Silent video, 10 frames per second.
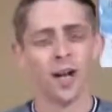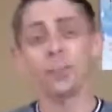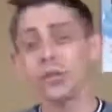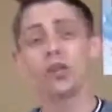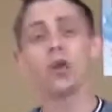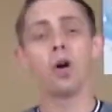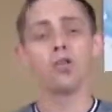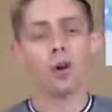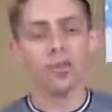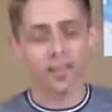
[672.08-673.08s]
I'm sure you
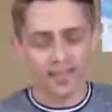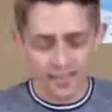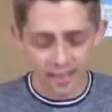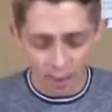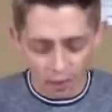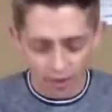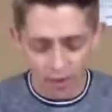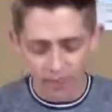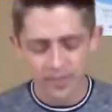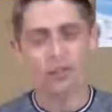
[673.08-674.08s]
all know the
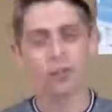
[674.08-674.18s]
psychotherapist